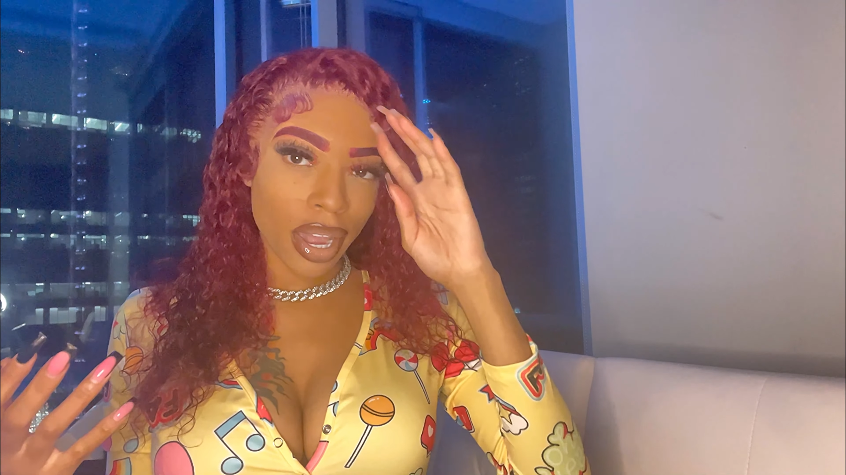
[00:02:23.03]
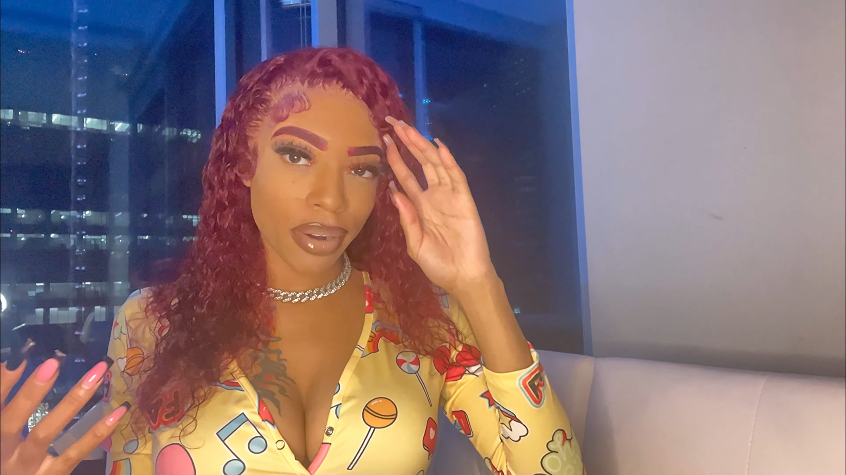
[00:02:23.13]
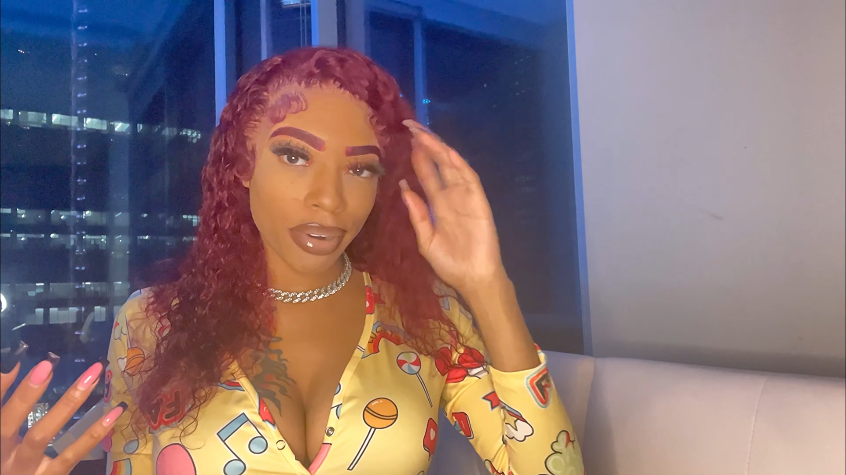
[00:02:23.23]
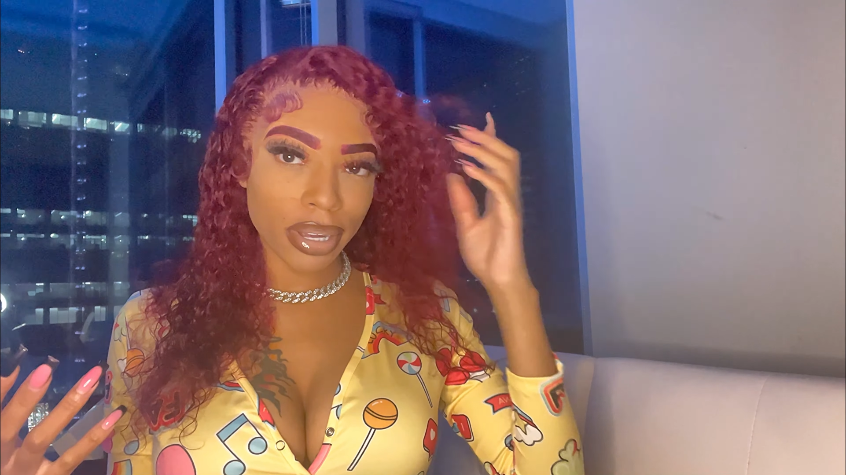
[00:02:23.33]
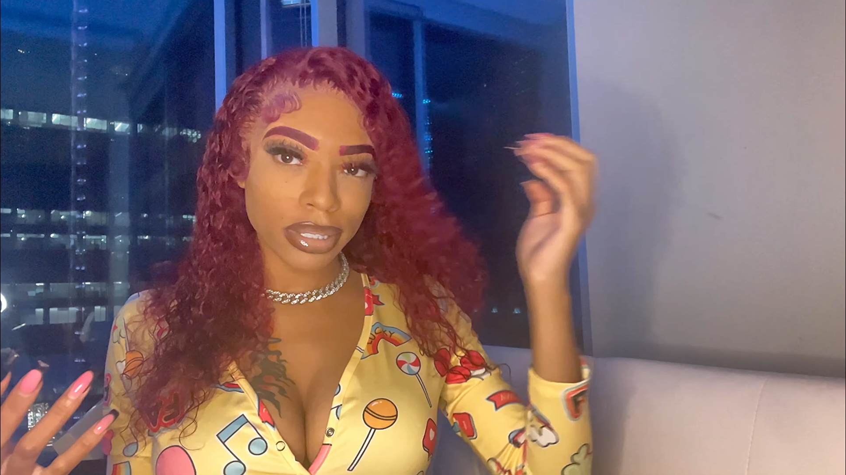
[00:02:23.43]

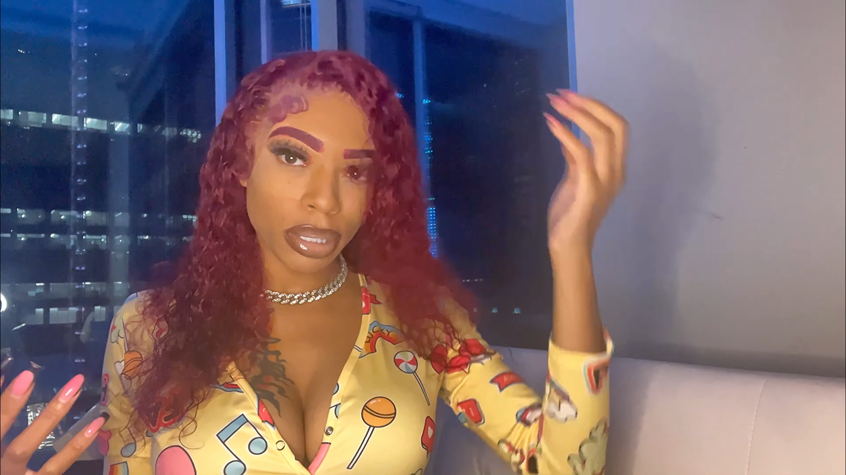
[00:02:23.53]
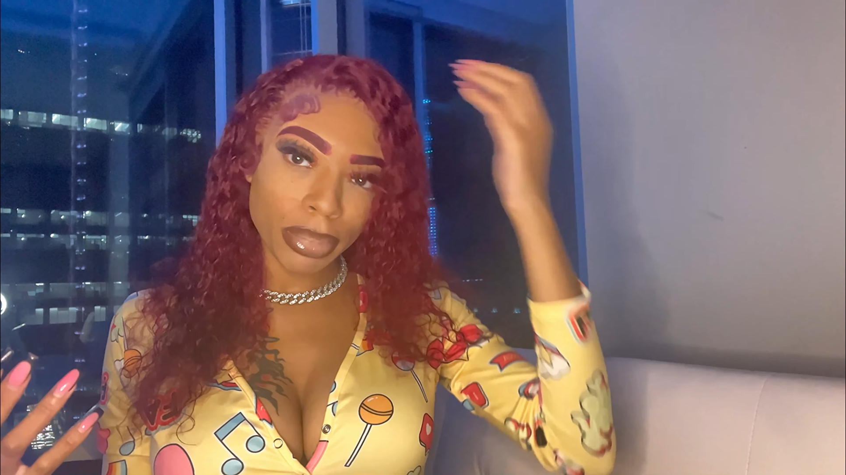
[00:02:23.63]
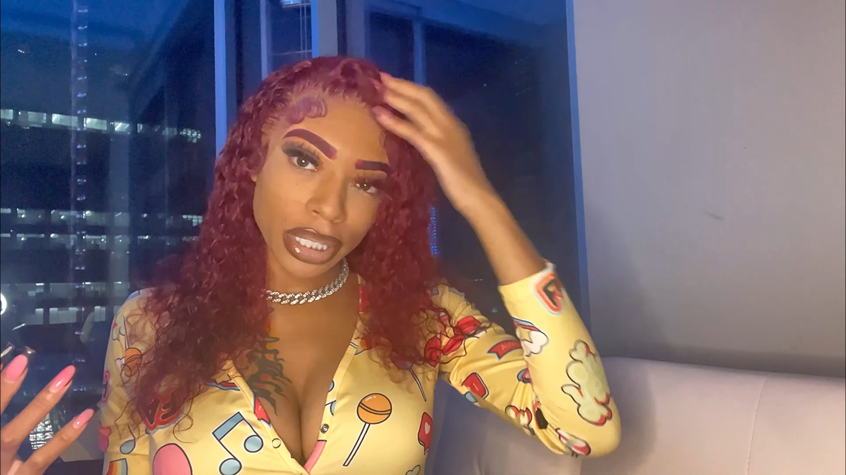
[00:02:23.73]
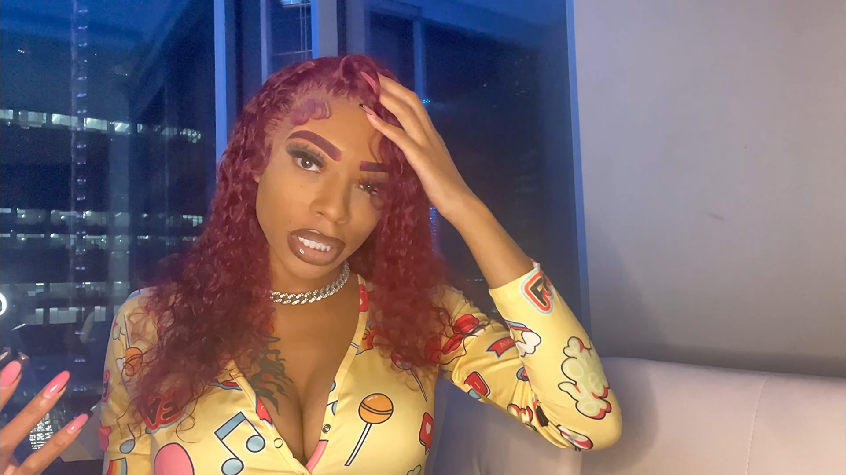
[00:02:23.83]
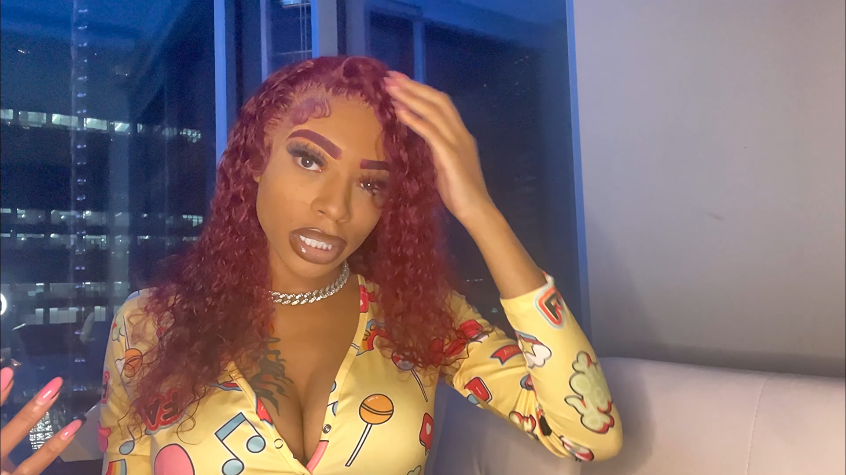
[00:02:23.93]
around so
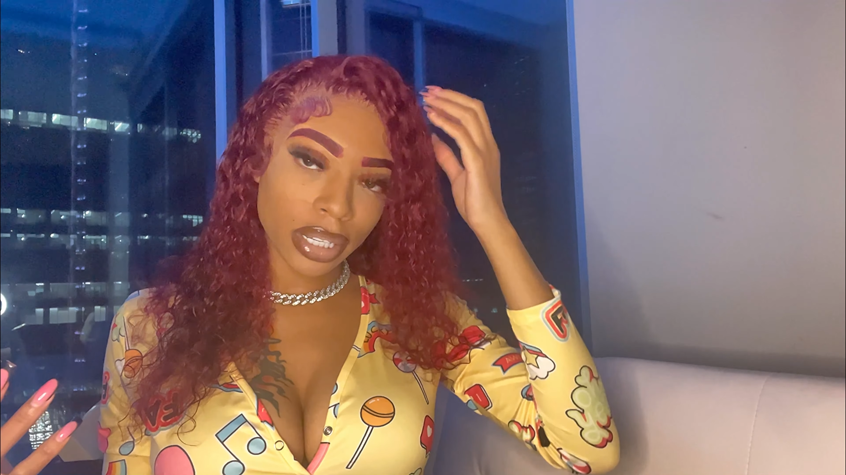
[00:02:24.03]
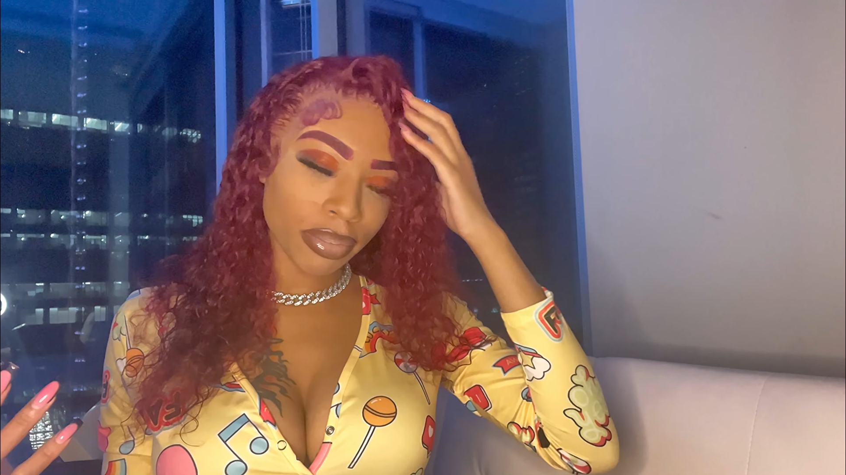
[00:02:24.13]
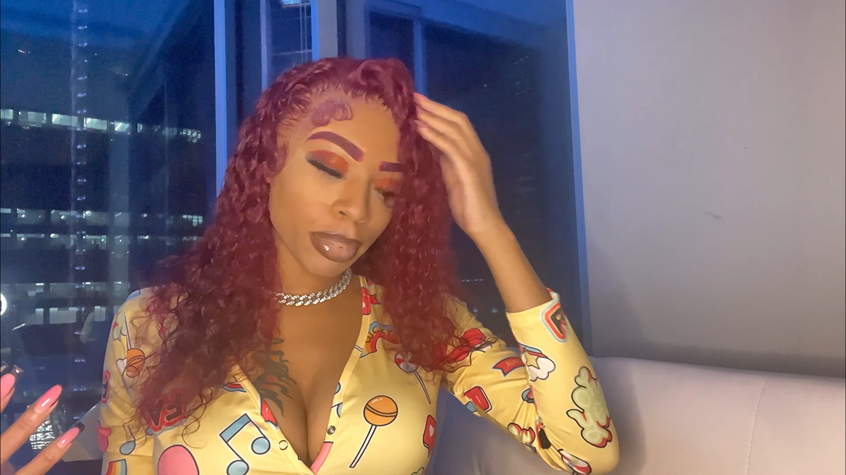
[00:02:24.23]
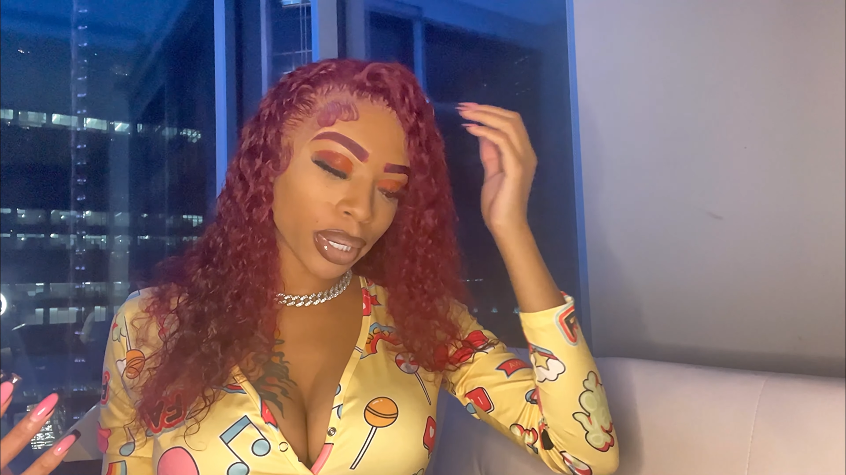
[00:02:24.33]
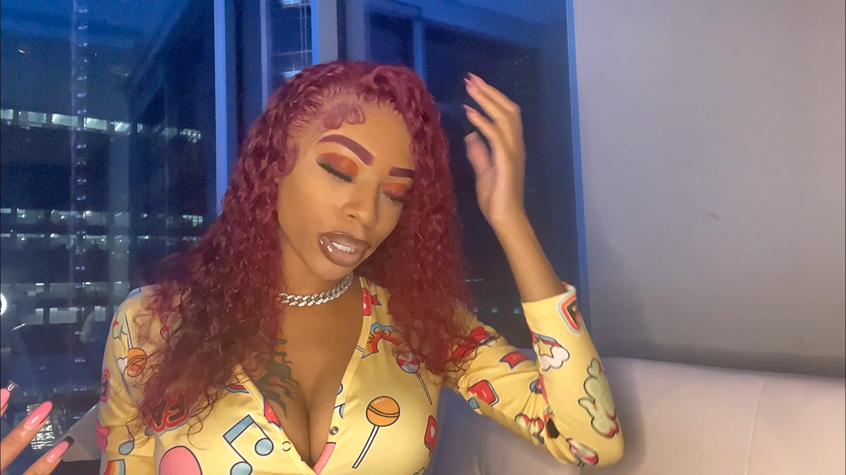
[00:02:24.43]
much and stuff,
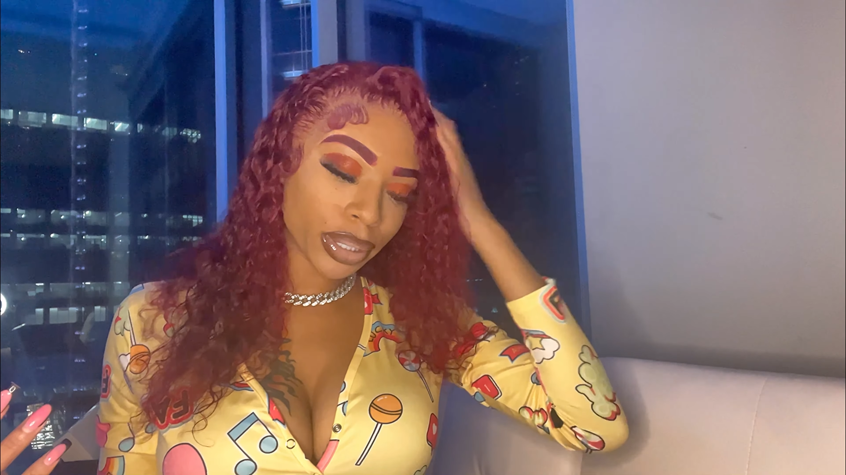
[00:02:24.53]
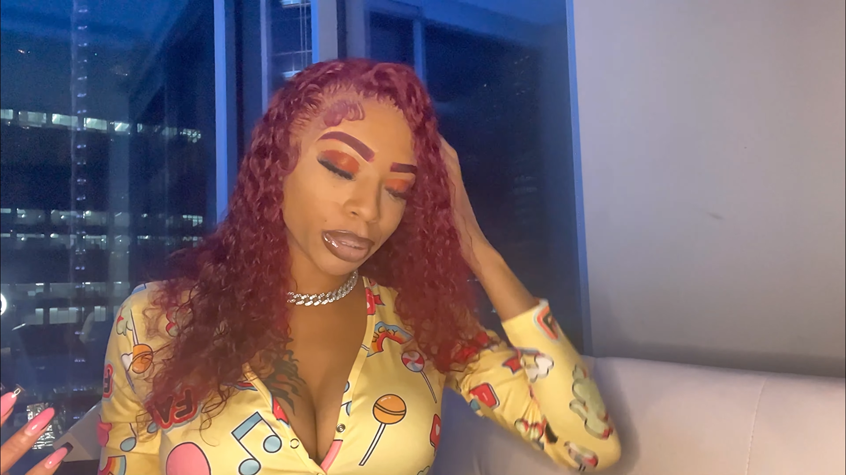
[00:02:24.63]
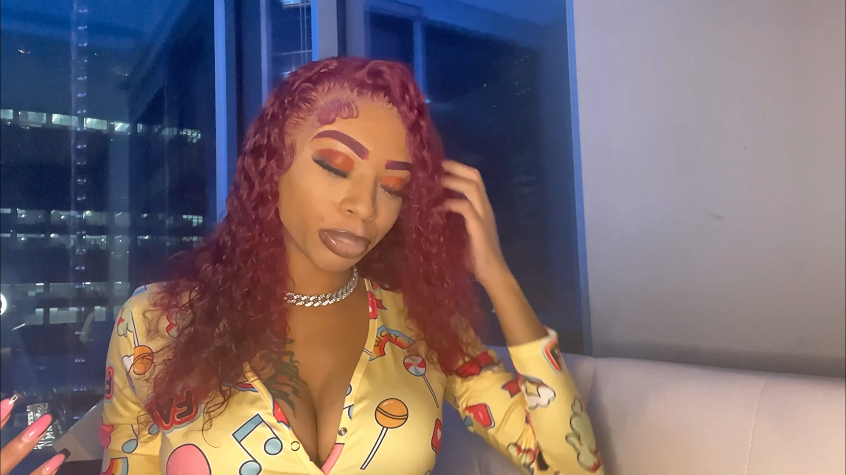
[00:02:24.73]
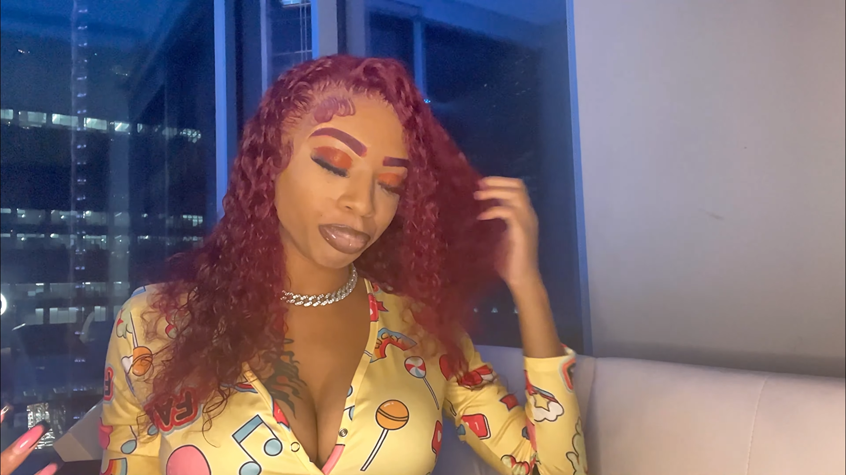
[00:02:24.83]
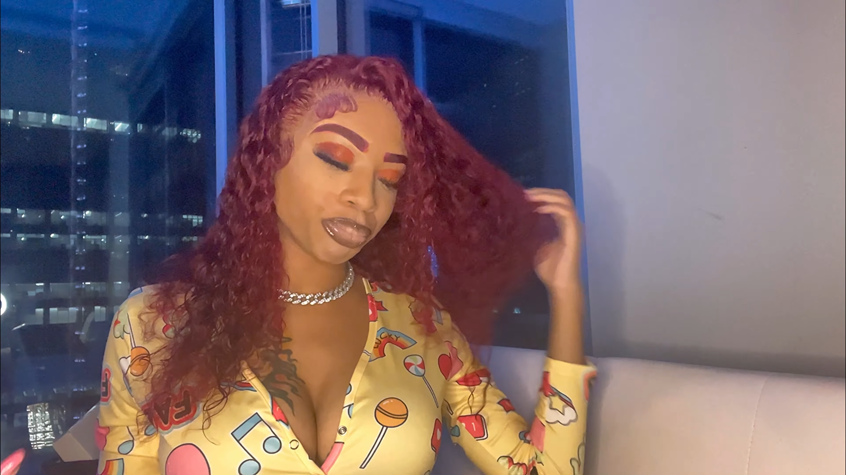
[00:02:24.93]
but
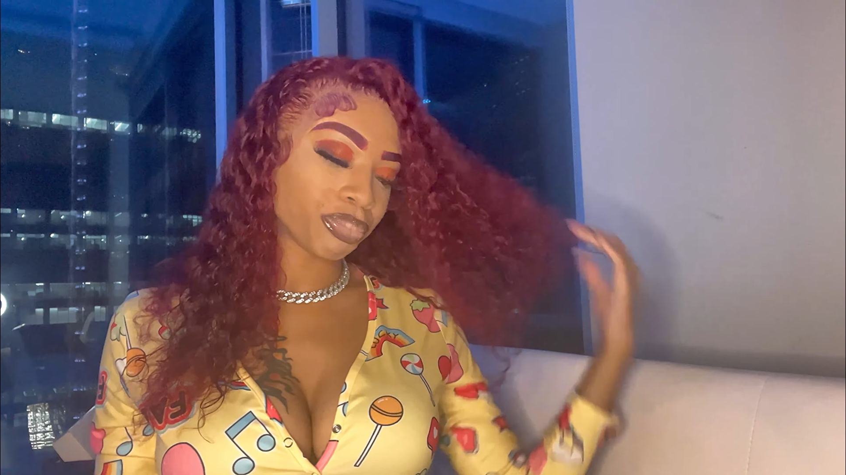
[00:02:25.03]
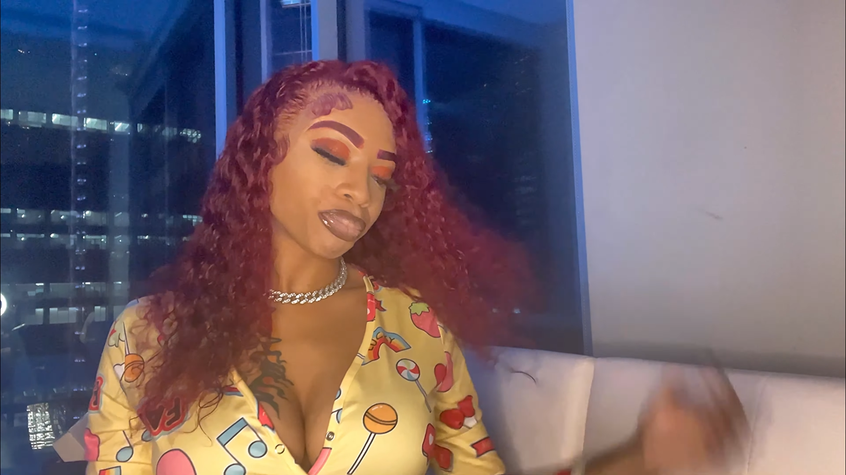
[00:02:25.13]
um,